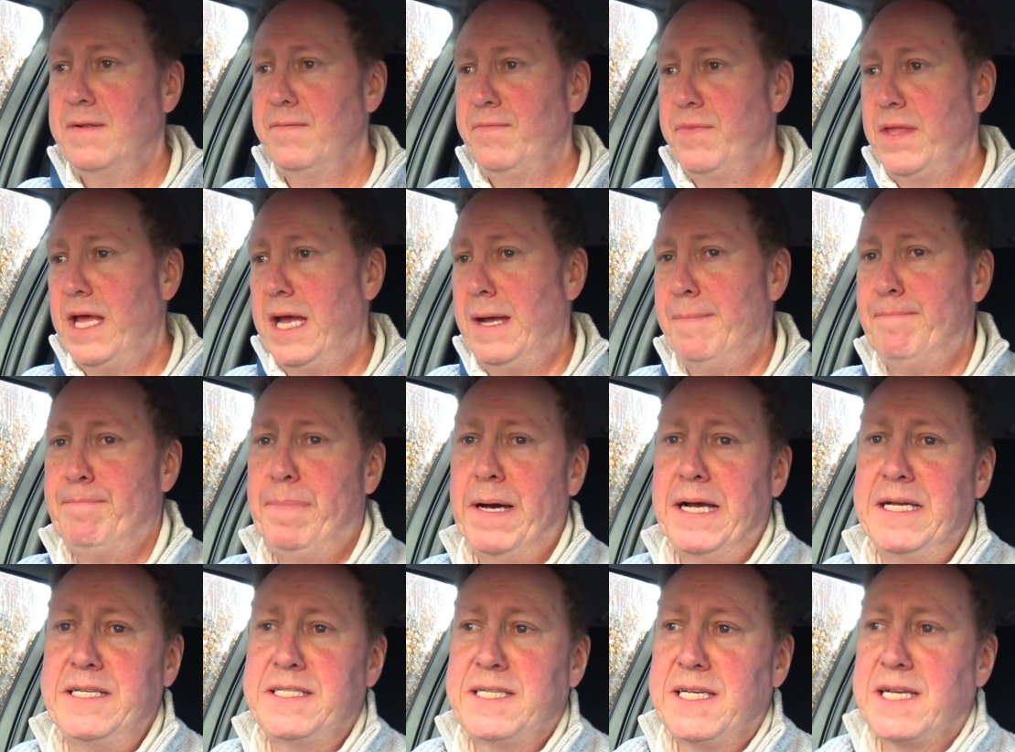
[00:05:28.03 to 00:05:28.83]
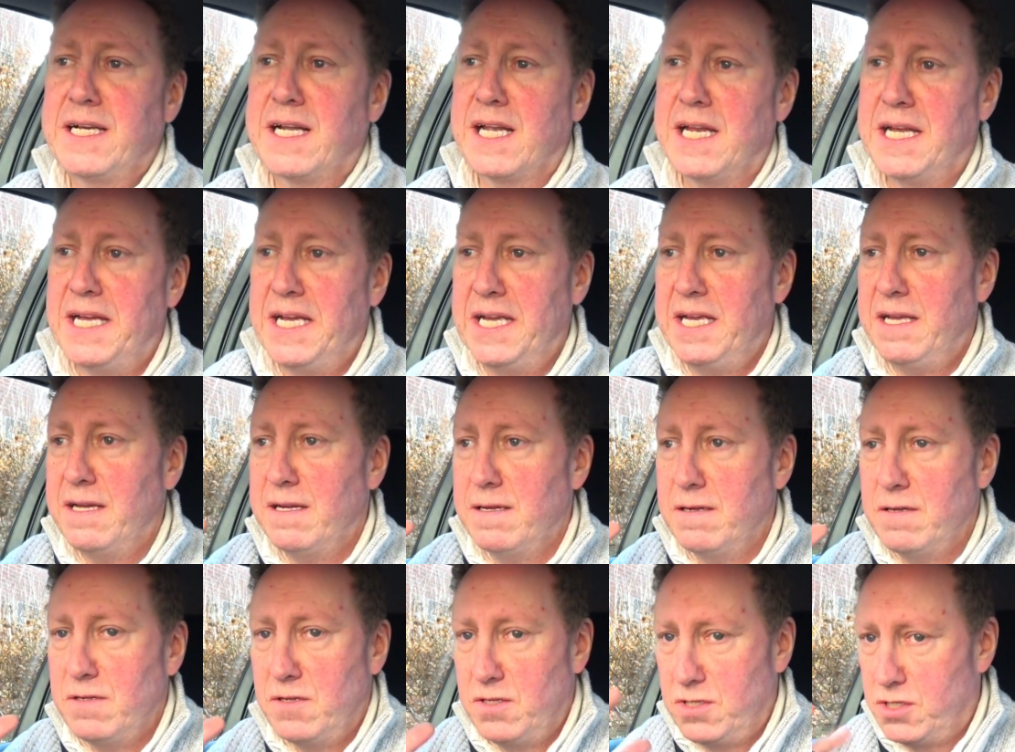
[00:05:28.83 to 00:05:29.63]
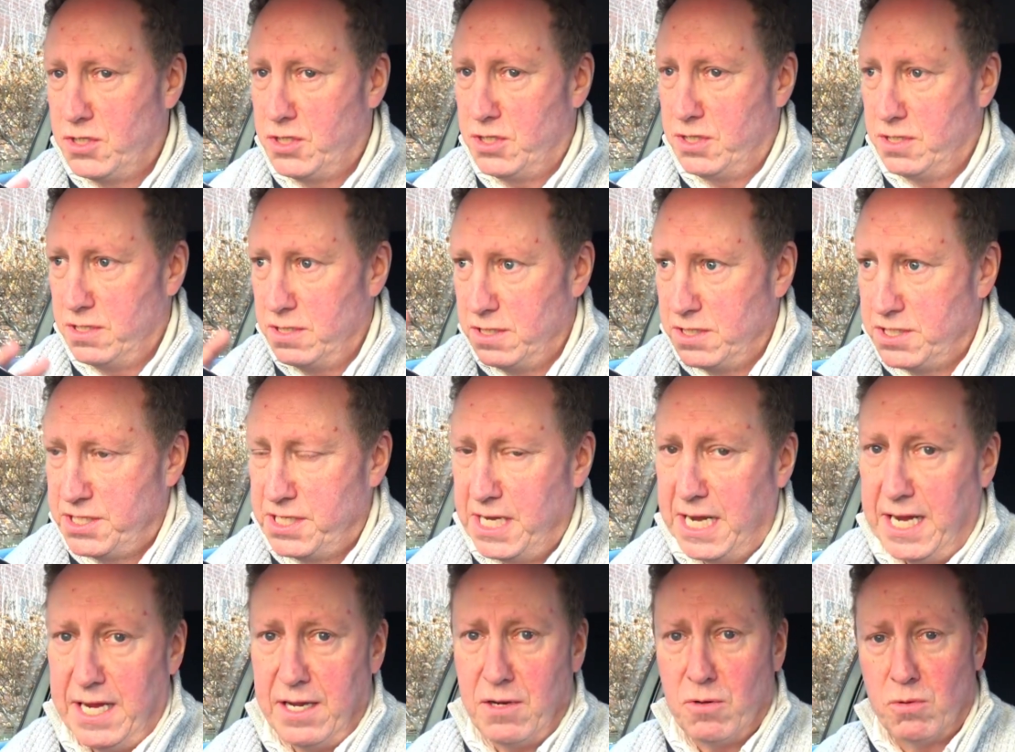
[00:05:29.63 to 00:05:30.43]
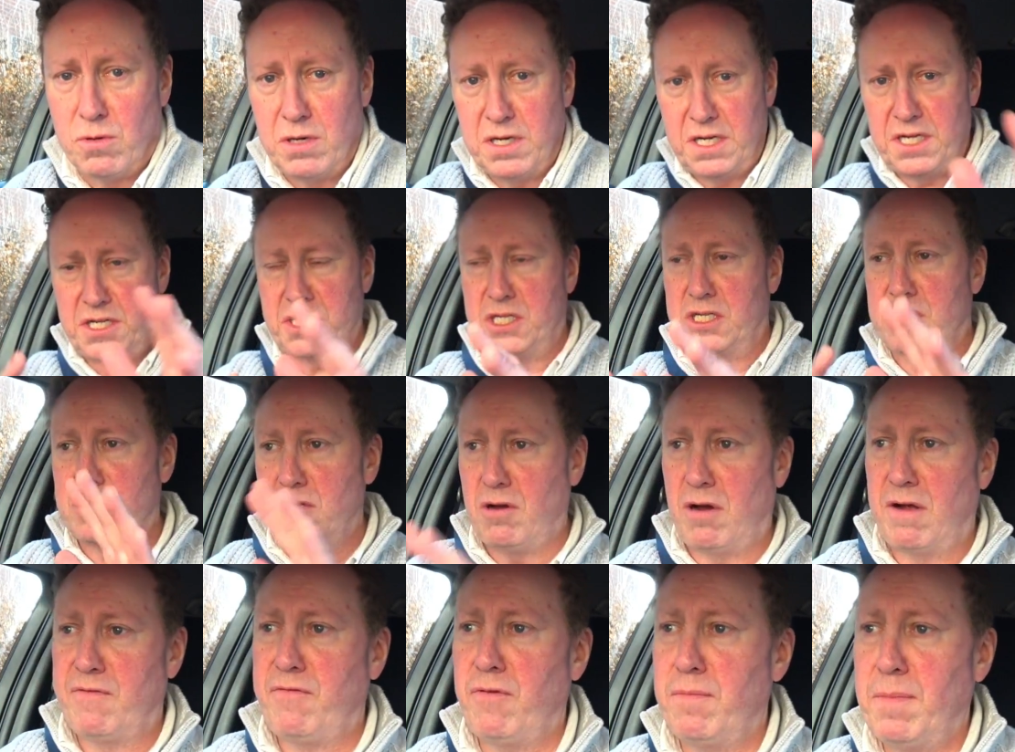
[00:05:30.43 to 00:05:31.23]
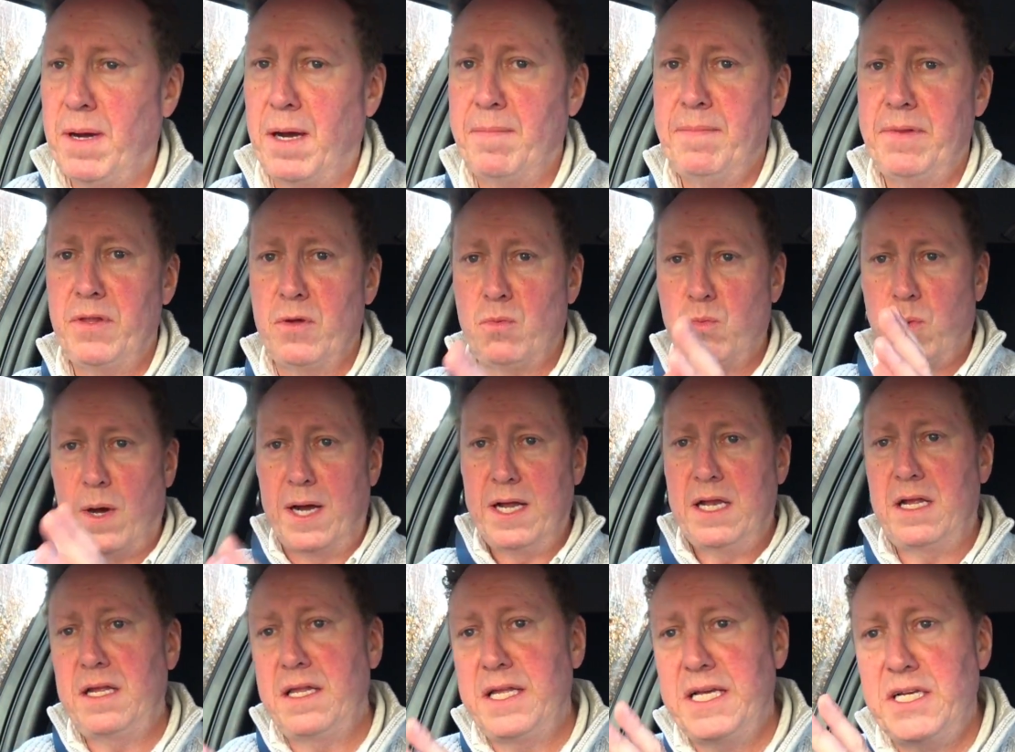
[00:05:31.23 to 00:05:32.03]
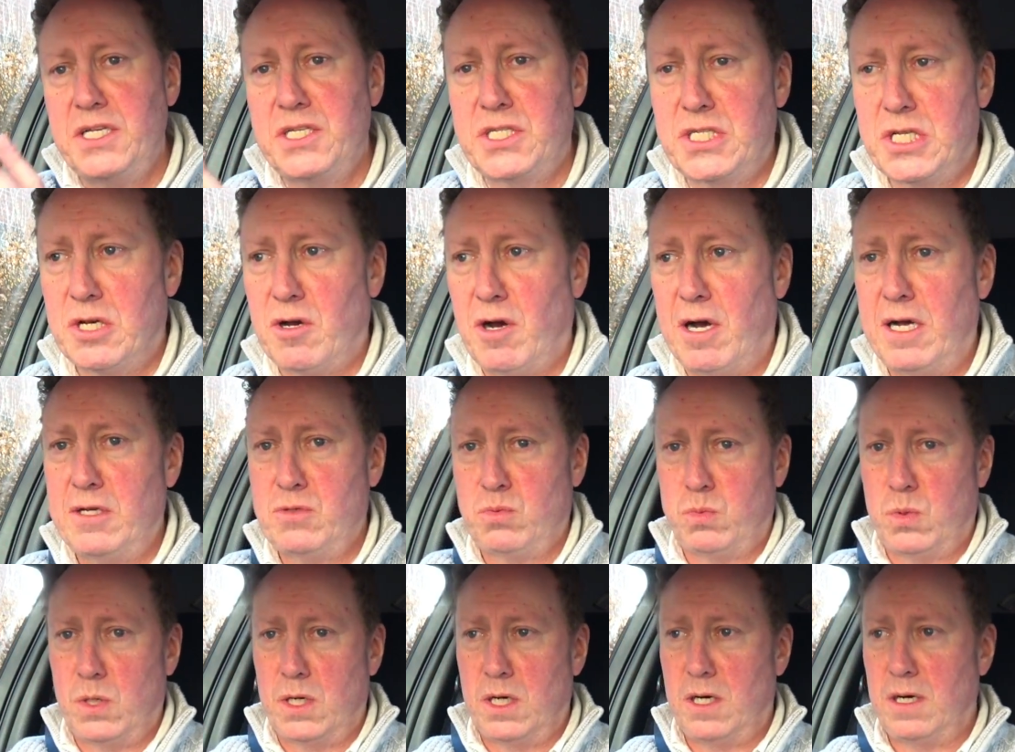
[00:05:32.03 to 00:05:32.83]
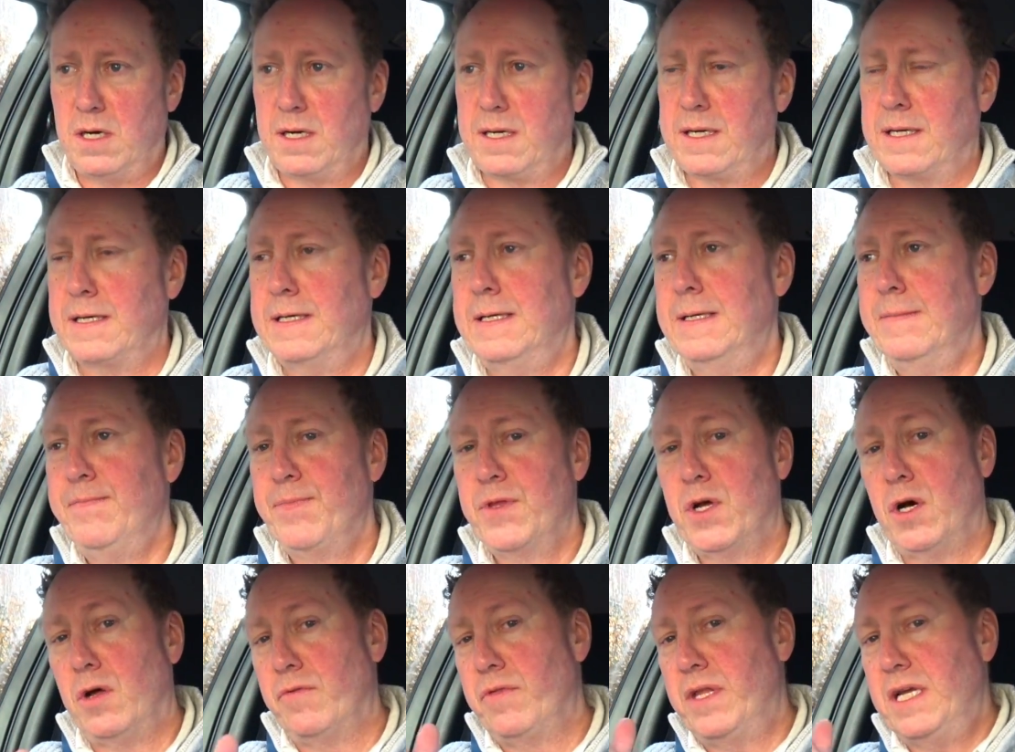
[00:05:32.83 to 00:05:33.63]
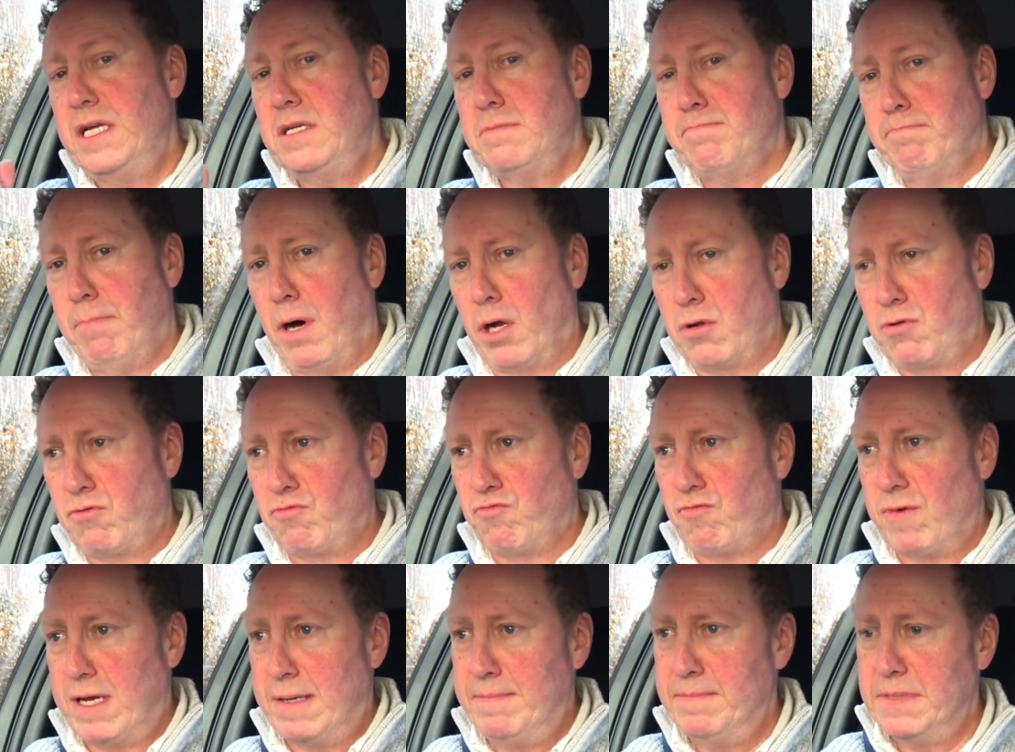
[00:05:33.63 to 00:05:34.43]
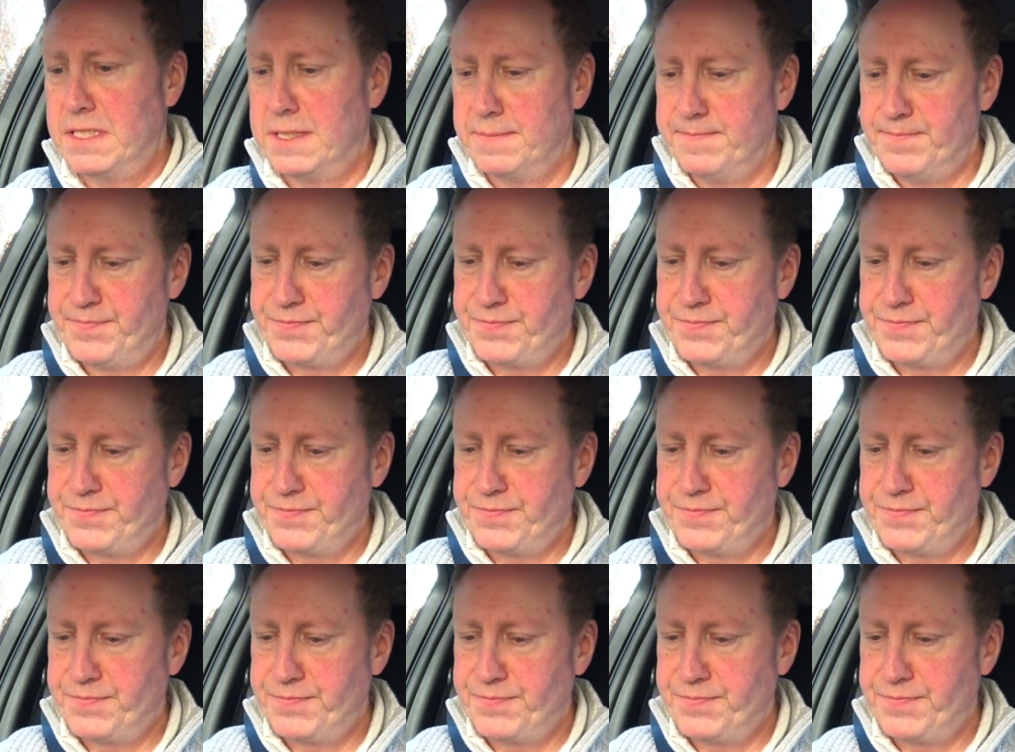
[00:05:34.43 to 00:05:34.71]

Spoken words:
Now, basically, setting all of this aside for a moment, the way that these tyres work on these modern rims,